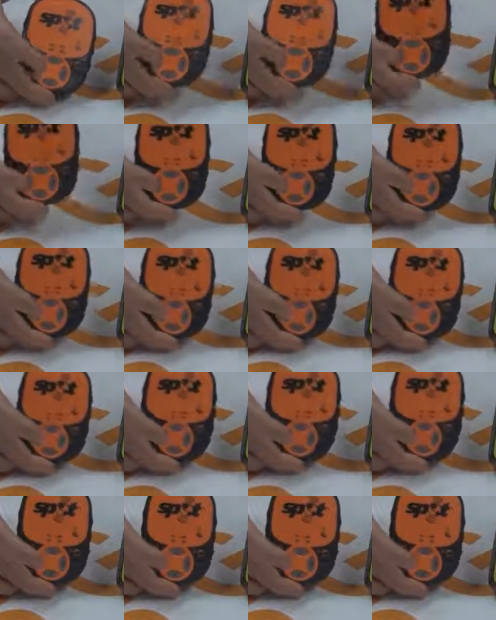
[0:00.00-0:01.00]
Uh,
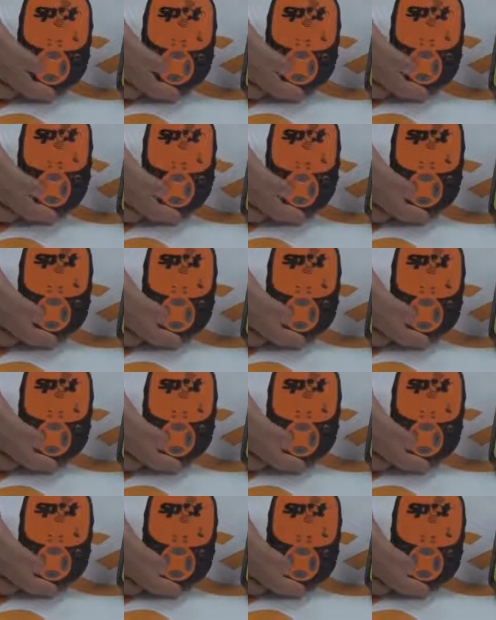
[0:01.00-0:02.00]
spot is pretty much
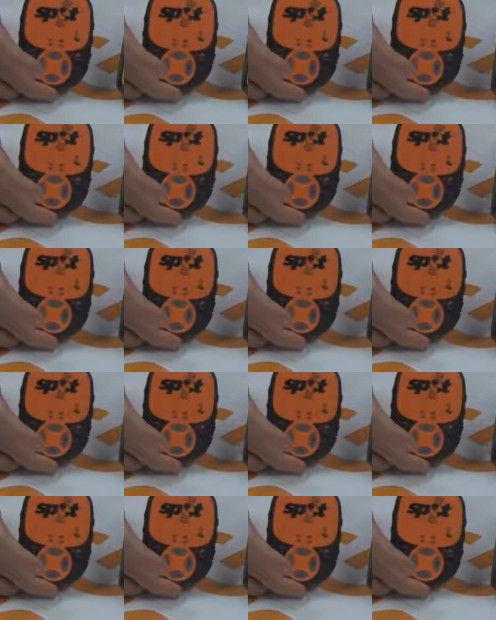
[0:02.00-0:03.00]
limited to
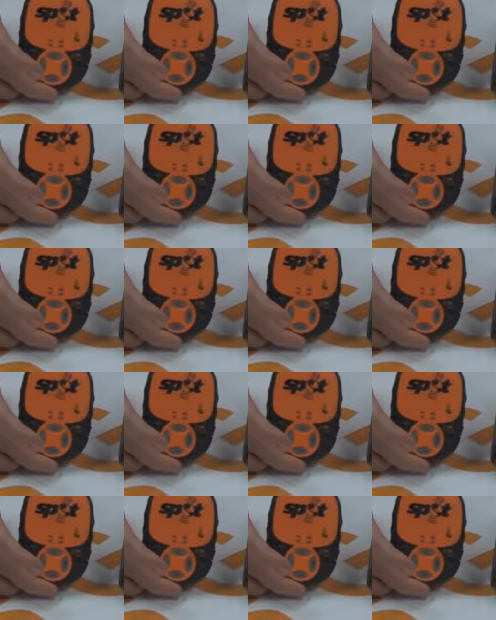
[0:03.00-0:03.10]
uh,